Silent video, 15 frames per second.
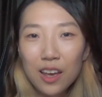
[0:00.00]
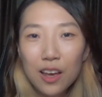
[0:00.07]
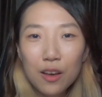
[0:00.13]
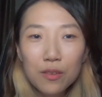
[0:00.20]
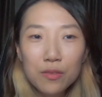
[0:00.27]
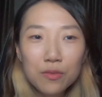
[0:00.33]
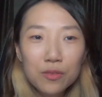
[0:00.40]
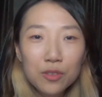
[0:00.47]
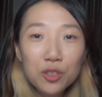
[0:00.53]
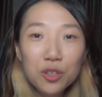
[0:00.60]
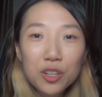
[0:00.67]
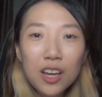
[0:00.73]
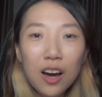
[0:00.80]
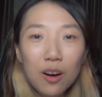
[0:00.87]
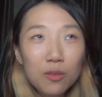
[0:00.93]
I have
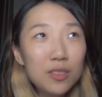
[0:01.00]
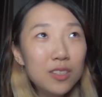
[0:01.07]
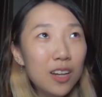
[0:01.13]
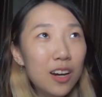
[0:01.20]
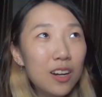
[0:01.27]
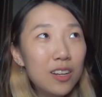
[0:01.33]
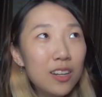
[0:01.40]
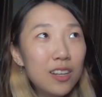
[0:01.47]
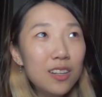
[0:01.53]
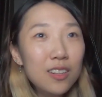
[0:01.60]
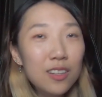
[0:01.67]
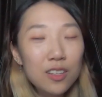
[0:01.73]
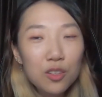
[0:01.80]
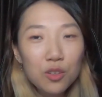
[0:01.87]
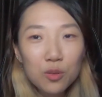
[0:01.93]
3 outs currently
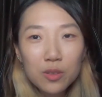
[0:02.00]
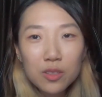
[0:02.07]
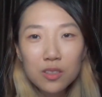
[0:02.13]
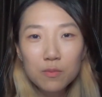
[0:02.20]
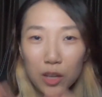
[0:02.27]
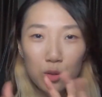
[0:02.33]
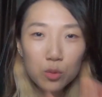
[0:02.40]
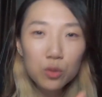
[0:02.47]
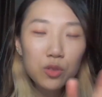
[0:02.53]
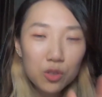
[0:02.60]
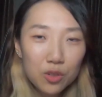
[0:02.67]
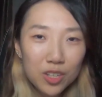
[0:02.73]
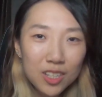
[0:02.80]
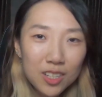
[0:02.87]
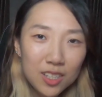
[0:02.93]
in use, my 2
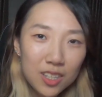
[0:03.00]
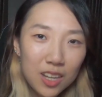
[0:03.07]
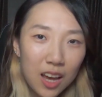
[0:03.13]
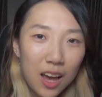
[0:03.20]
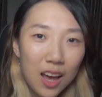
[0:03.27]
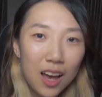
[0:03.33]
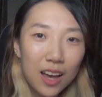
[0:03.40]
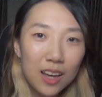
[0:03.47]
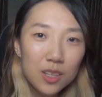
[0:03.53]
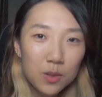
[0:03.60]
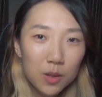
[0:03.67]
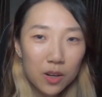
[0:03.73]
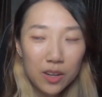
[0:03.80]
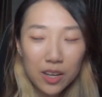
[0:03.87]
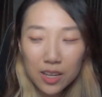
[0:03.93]
screens,
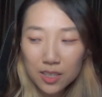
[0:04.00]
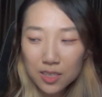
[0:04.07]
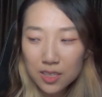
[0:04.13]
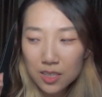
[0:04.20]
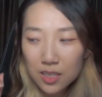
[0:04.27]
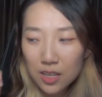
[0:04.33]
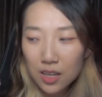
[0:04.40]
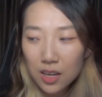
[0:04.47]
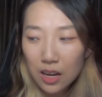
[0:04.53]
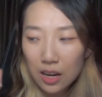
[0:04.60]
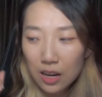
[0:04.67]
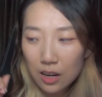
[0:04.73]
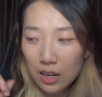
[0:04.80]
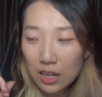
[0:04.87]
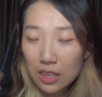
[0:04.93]
as well as
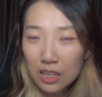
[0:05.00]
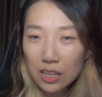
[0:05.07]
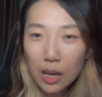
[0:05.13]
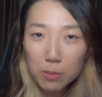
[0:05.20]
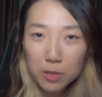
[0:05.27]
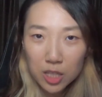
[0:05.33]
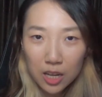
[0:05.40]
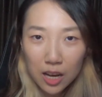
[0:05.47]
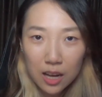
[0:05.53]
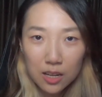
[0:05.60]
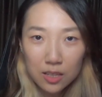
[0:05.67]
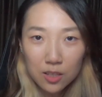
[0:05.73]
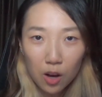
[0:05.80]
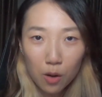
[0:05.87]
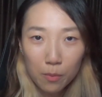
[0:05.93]
the capture
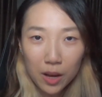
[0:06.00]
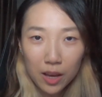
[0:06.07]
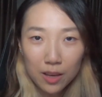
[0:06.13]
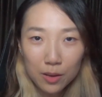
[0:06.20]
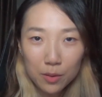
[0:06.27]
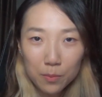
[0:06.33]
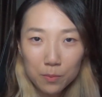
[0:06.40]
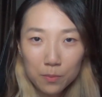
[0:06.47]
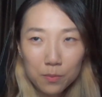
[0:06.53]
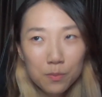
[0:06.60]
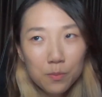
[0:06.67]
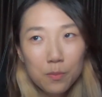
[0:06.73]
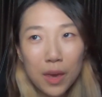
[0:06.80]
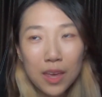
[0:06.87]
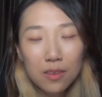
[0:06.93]
card that's on my
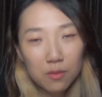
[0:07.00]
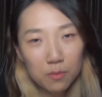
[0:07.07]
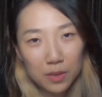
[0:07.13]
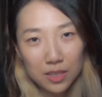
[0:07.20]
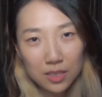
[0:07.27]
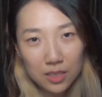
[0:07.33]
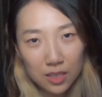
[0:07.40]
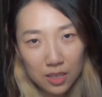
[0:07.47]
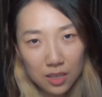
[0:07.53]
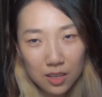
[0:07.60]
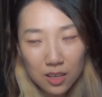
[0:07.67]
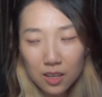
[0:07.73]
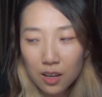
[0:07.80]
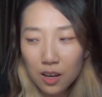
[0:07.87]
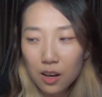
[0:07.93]
main
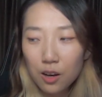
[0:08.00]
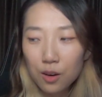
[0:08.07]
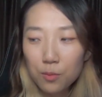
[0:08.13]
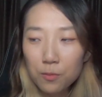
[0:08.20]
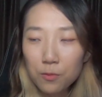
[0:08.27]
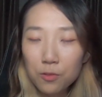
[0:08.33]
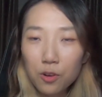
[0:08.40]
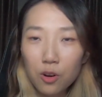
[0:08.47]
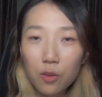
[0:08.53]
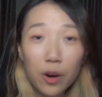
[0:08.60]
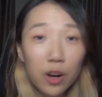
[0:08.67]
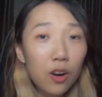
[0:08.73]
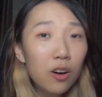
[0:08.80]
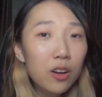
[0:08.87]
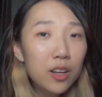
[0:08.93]
PC, for
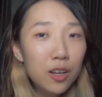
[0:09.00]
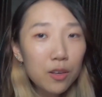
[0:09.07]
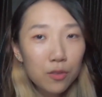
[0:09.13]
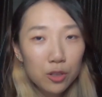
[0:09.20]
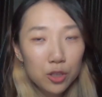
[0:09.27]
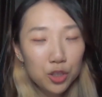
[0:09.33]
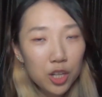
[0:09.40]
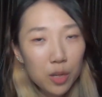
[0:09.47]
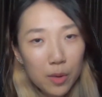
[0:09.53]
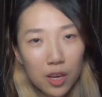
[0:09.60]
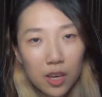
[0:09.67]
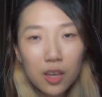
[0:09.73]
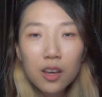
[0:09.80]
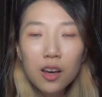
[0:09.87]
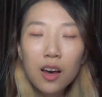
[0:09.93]
recording, for
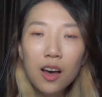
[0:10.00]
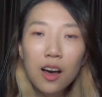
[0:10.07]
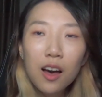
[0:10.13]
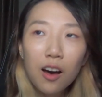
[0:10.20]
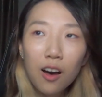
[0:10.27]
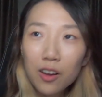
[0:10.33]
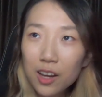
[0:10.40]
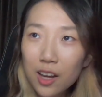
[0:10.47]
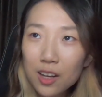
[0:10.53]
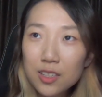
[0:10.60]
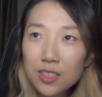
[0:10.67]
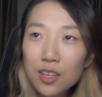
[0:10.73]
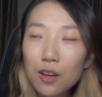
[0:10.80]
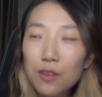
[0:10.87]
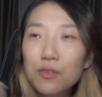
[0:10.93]
streaming, all that kind
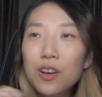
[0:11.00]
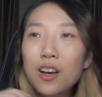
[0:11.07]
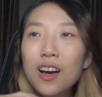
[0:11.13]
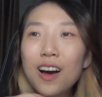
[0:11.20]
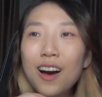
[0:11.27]
of stuff.